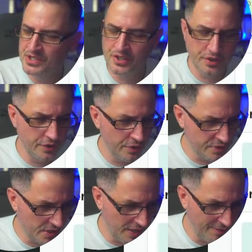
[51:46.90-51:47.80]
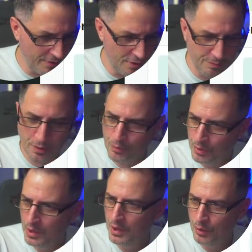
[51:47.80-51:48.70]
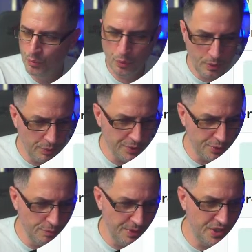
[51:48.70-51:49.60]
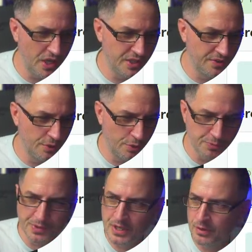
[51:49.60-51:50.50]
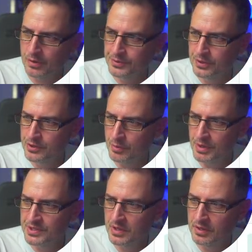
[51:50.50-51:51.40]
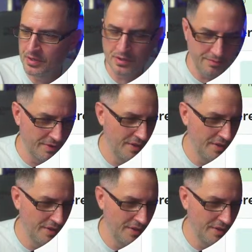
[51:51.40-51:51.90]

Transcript: you to use Klaviyo, but we will soon be changing the course material to use Omnisend because I've